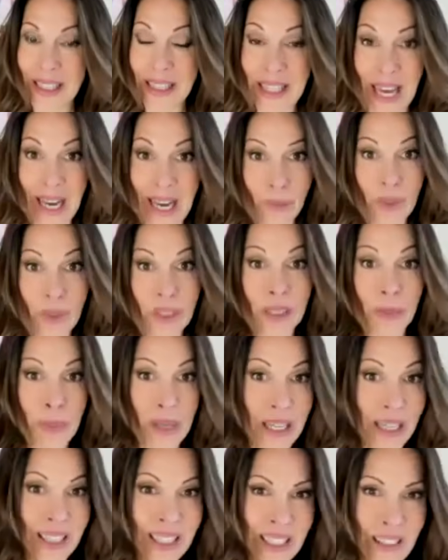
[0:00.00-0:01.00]
That was
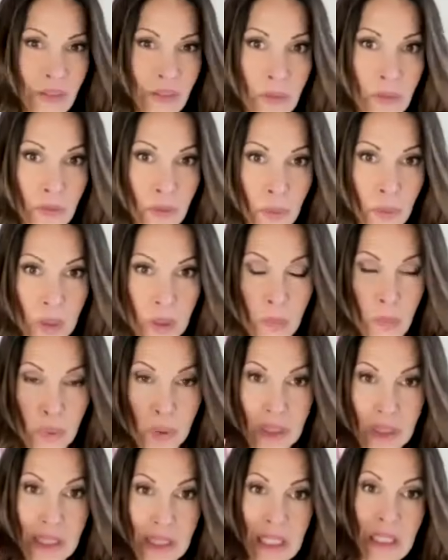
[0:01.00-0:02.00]
my gift from
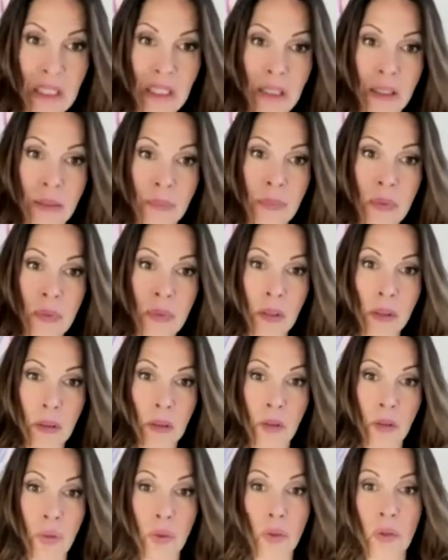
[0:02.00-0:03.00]
completing
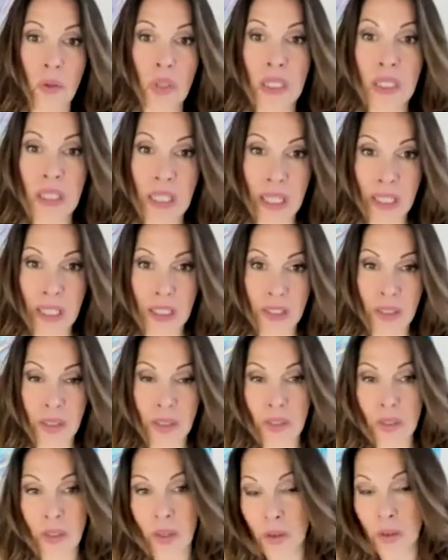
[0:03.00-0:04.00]
the 30
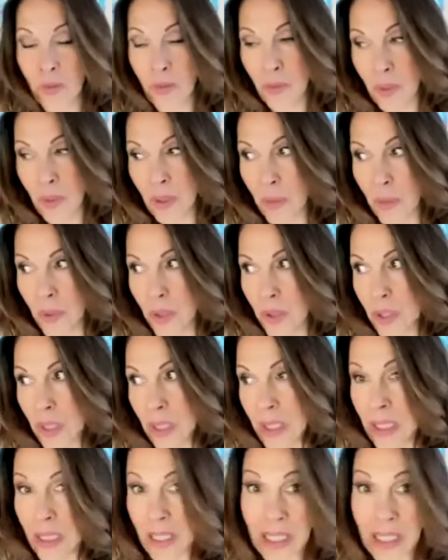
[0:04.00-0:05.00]
days of grid work
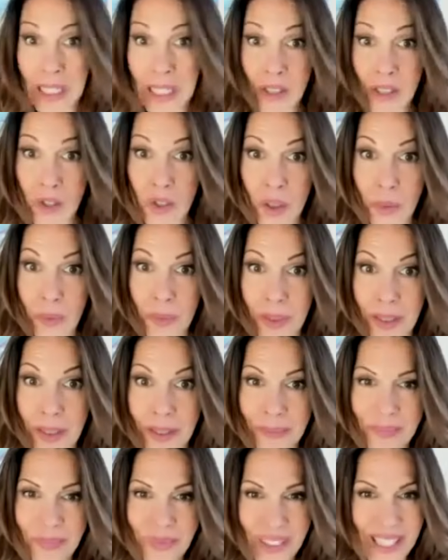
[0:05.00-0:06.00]
in Egypt.
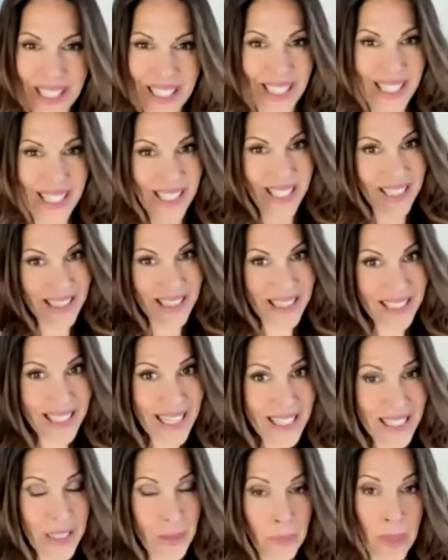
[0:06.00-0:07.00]
And
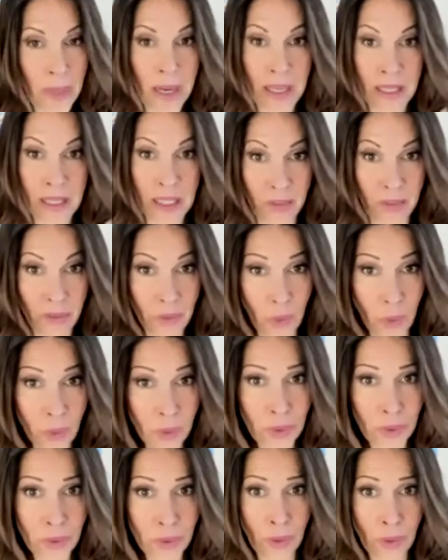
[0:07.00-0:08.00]
that's my gift
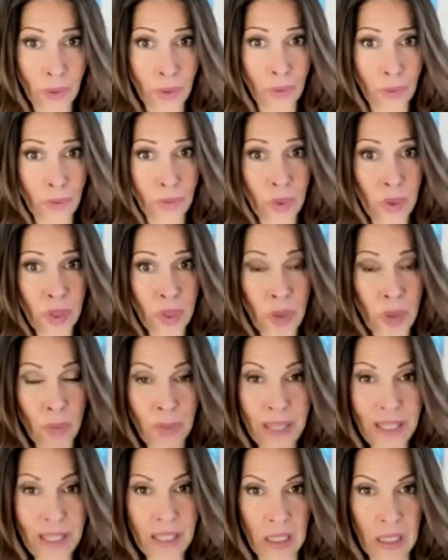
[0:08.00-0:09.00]
also for
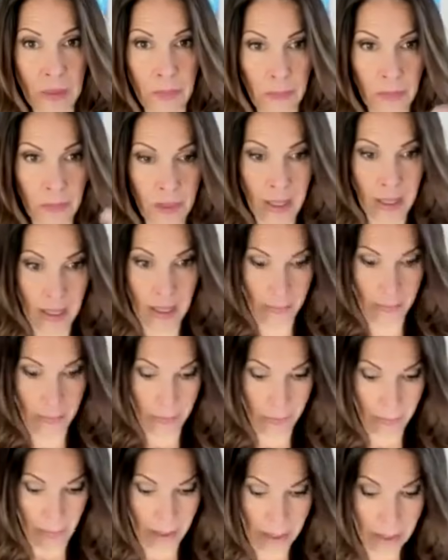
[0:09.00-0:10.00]
humanity.
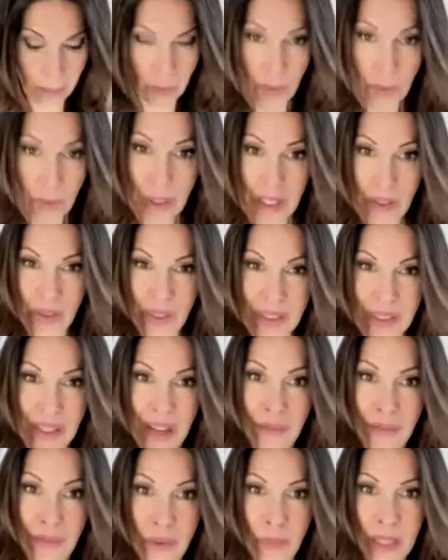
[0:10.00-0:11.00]
My work here is
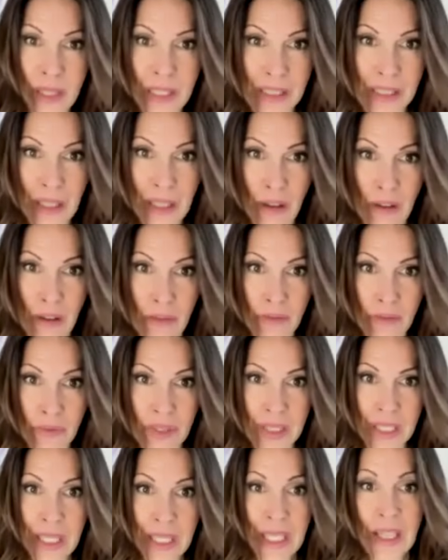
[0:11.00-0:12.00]
not for myself.
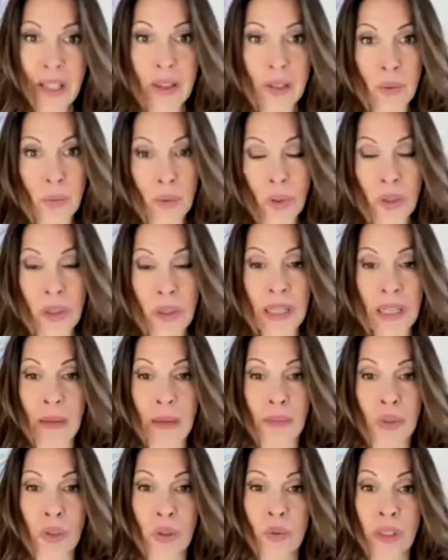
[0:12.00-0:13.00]
The work that
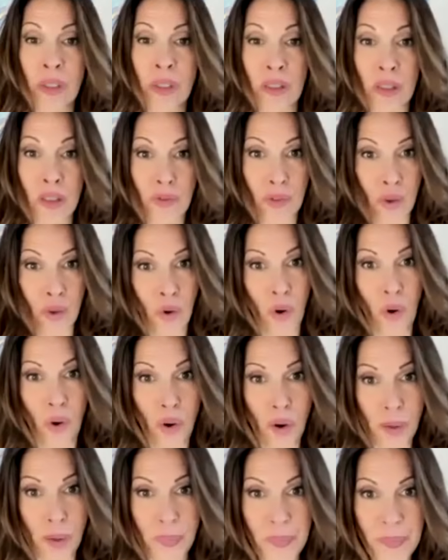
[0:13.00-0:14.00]
I'm doing is for
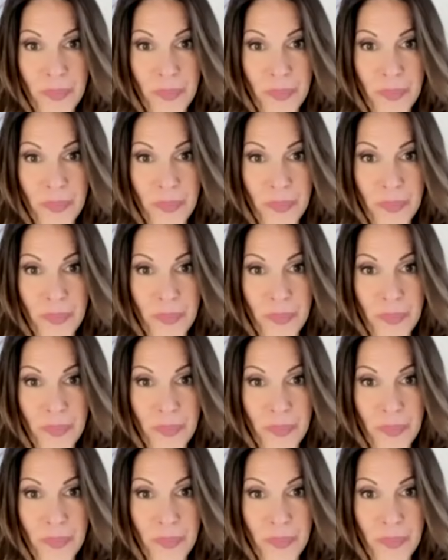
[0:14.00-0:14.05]
all.